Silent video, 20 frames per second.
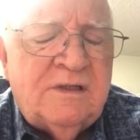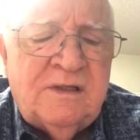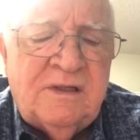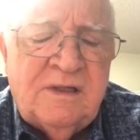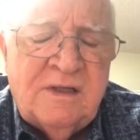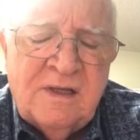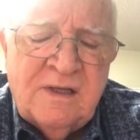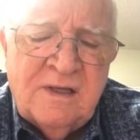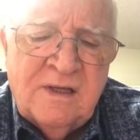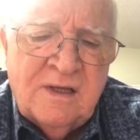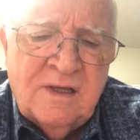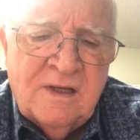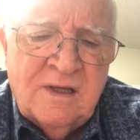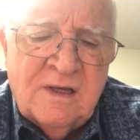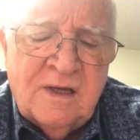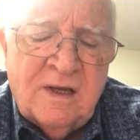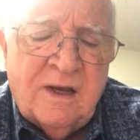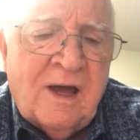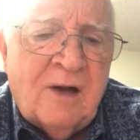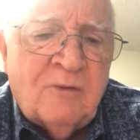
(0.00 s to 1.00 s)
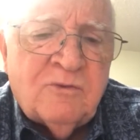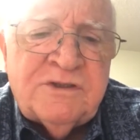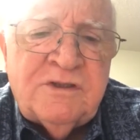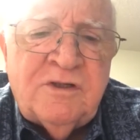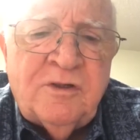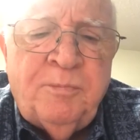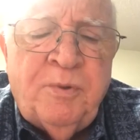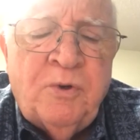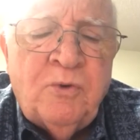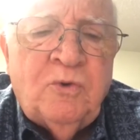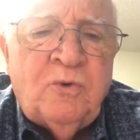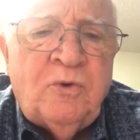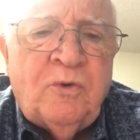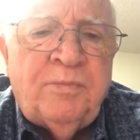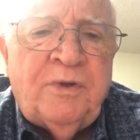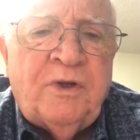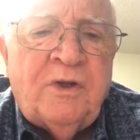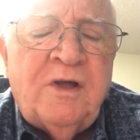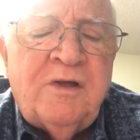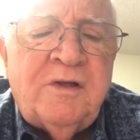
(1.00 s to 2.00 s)
And, and I was in a pool
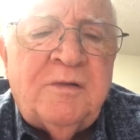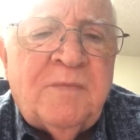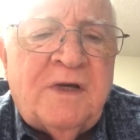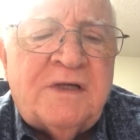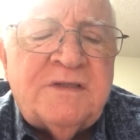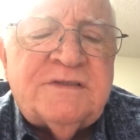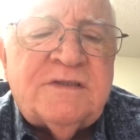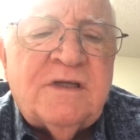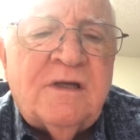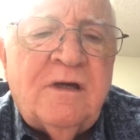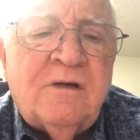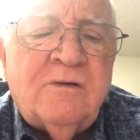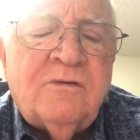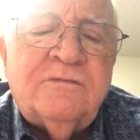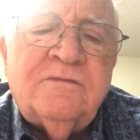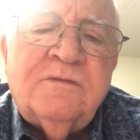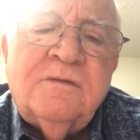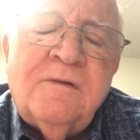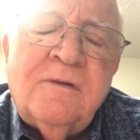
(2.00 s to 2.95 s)
of blood myself.